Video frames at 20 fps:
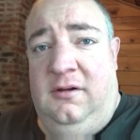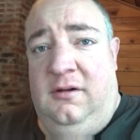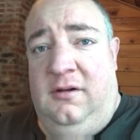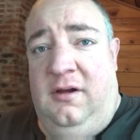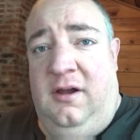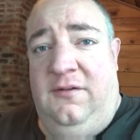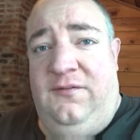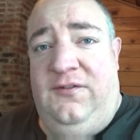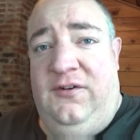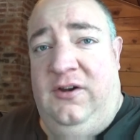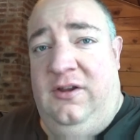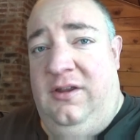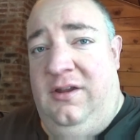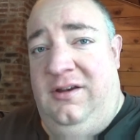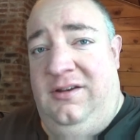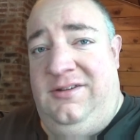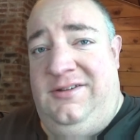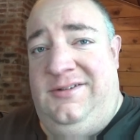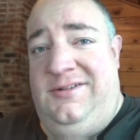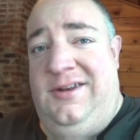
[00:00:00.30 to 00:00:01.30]
I feel
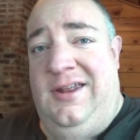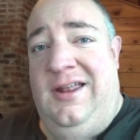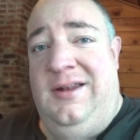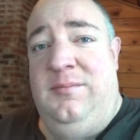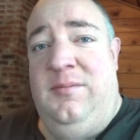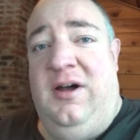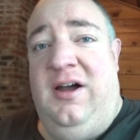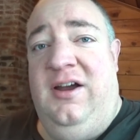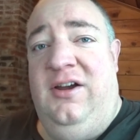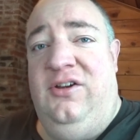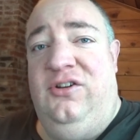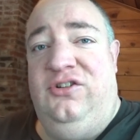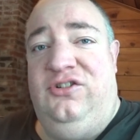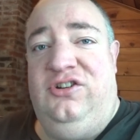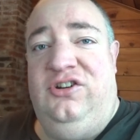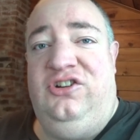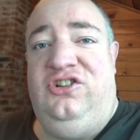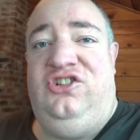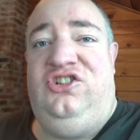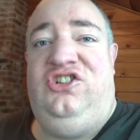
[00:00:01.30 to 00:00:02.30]
like 10 miles.
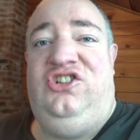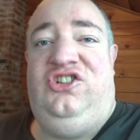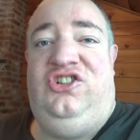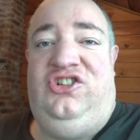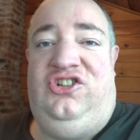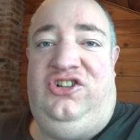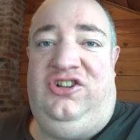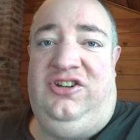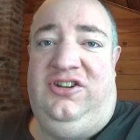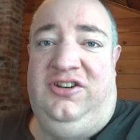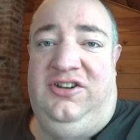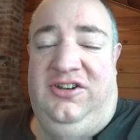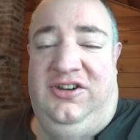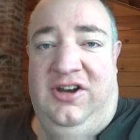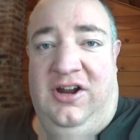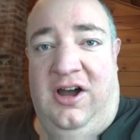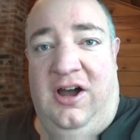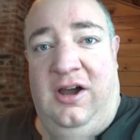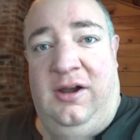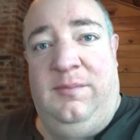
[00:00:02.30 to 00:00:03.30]
Shh,
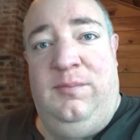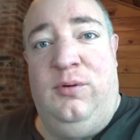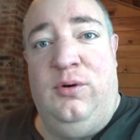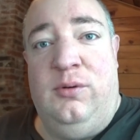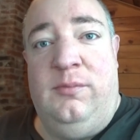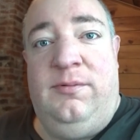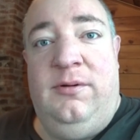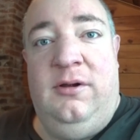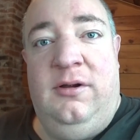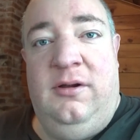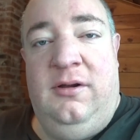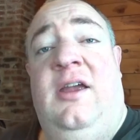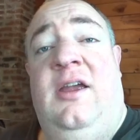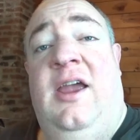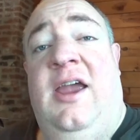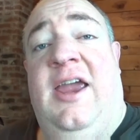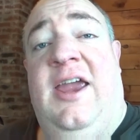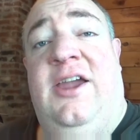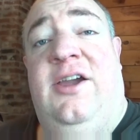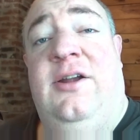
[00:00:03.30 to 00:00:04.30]
dog poop.
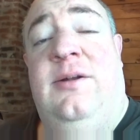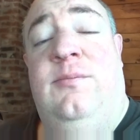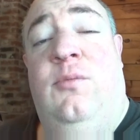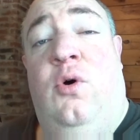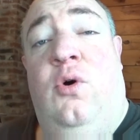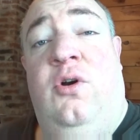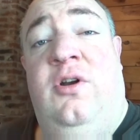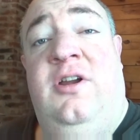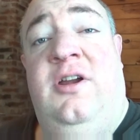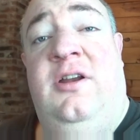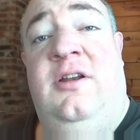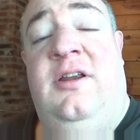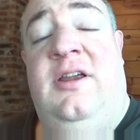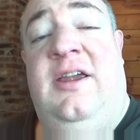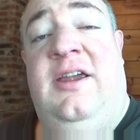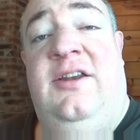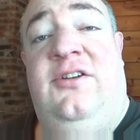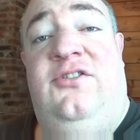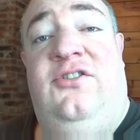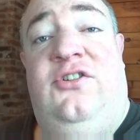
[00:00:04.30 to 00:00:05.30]
Hey, good morning.
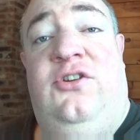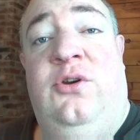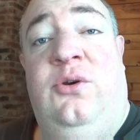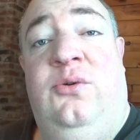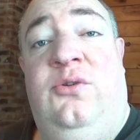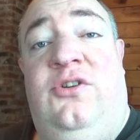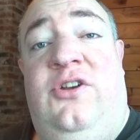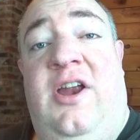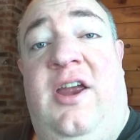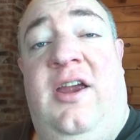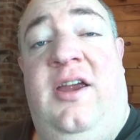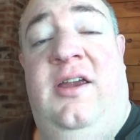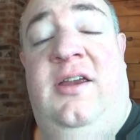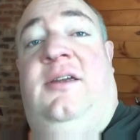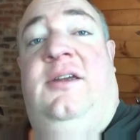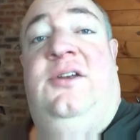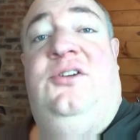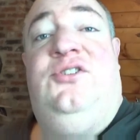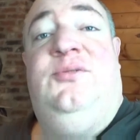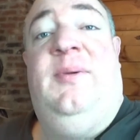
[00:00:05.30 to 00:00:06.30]
It's Tuesday.
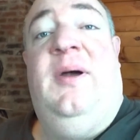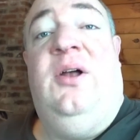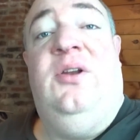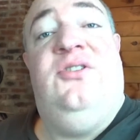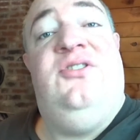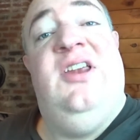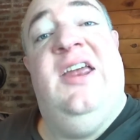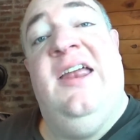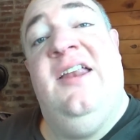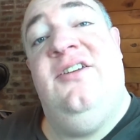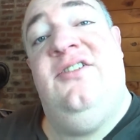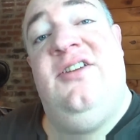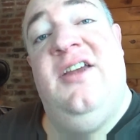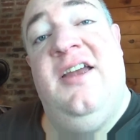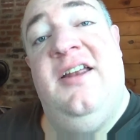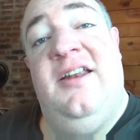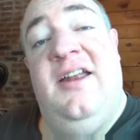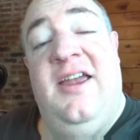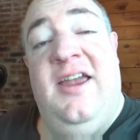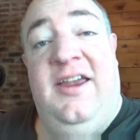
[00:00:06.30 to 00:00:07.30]
It's about
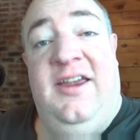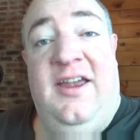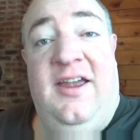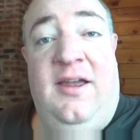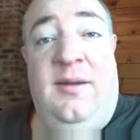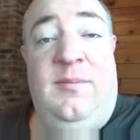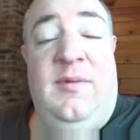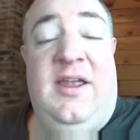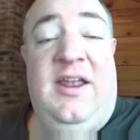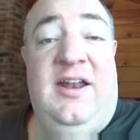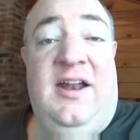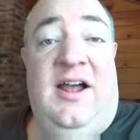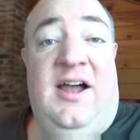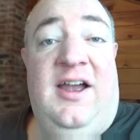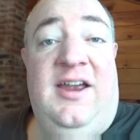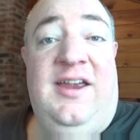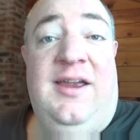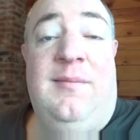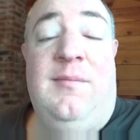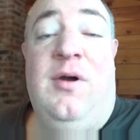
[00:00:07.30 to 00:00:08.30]
10:10 a.m. and
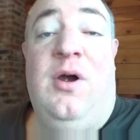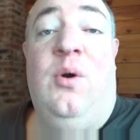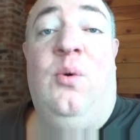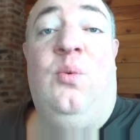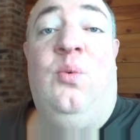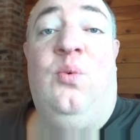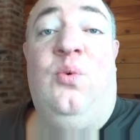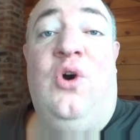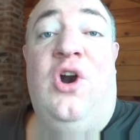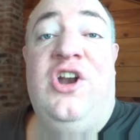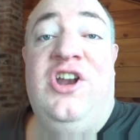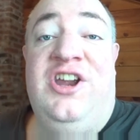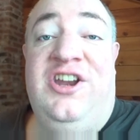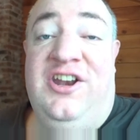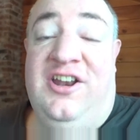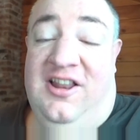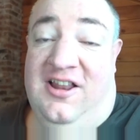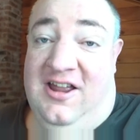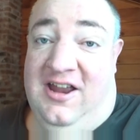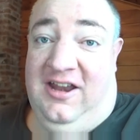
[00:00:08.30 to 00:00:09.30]
I am
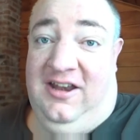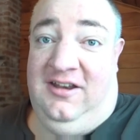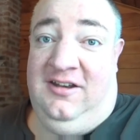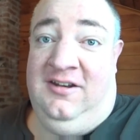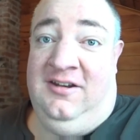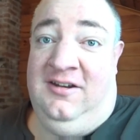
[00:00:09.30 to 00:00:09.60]
running late.